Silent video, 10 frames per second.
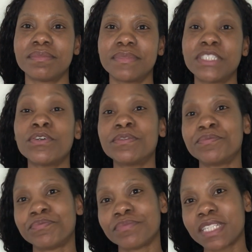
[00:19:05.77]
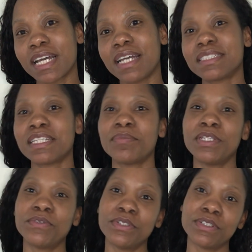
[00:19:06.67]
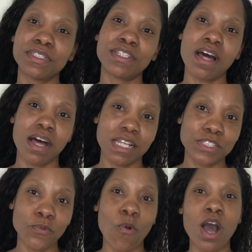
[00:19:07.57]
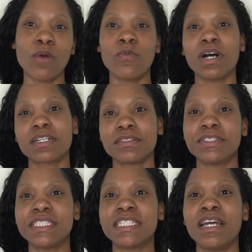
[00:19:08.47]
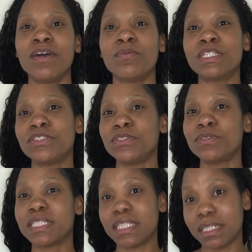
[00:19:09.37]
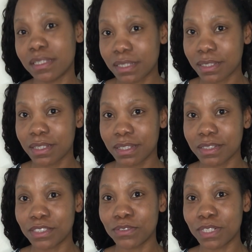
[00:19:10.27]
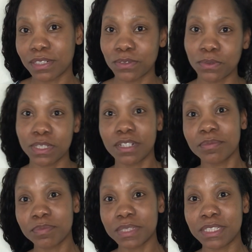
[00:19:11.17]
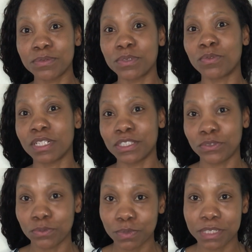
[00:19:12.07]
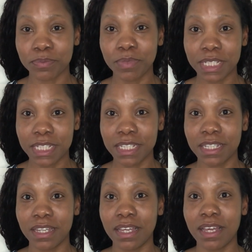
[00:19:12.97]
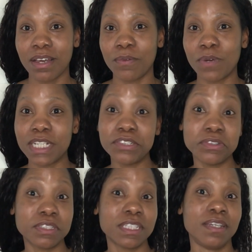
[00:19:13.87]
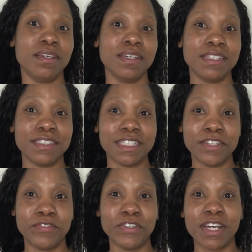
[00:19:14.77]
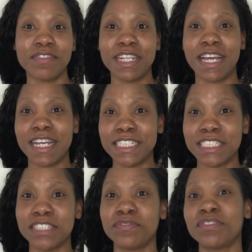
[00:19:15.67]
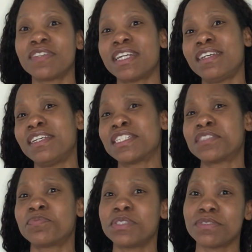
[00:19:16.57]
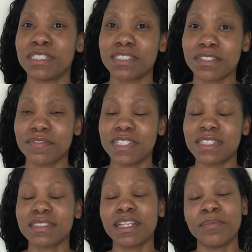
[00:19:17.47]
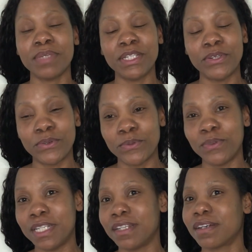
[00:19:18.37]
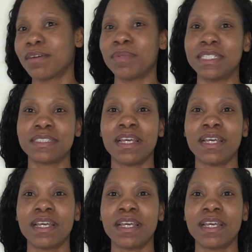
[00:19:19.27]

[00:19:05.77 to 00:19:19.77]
so, guys, let me know your thoughts. What do you think a student loan company would want to do with me? Why do you think? If you have any idea, if you've had any experience of this, let me know in the comment.